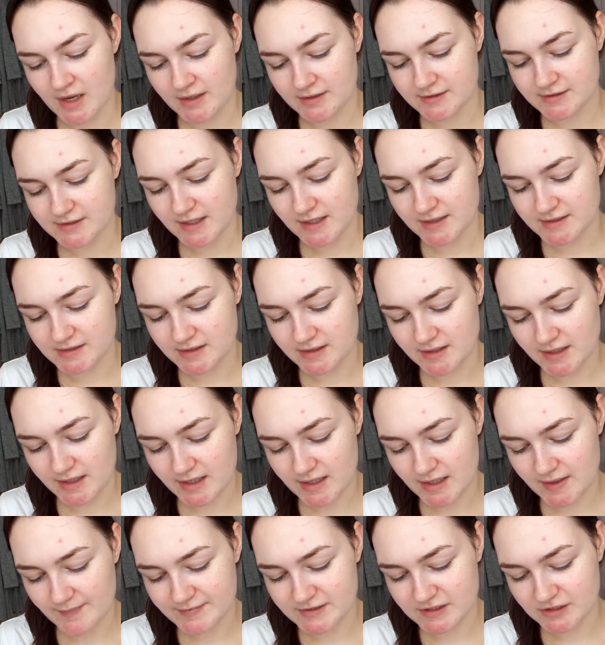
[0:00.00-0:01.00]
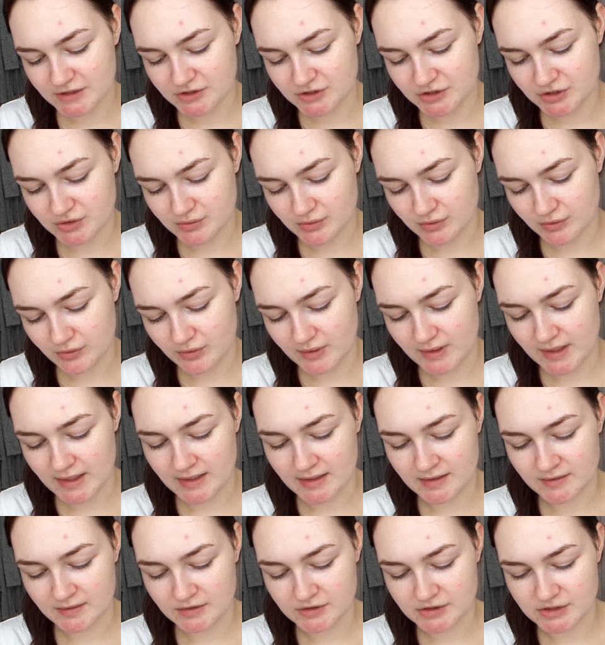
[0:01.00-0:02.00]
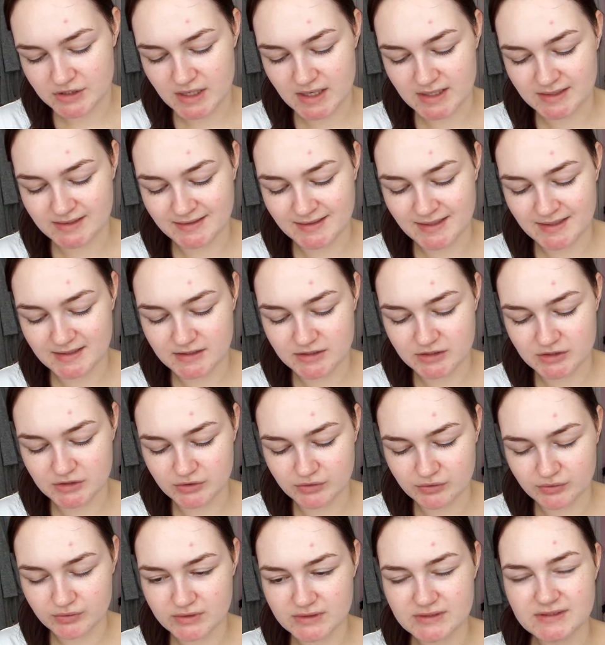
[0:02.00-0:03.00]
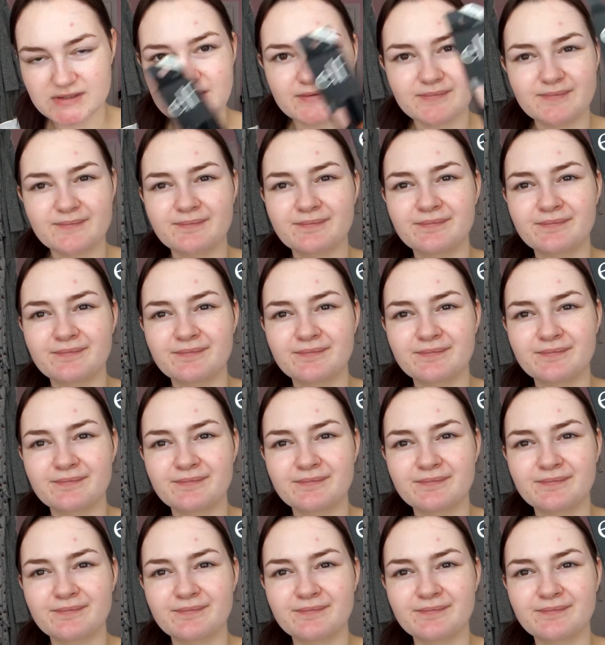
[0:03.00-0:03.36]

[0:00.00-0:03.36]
Day to Night Lipstick Duo in the shade Needed Nudes.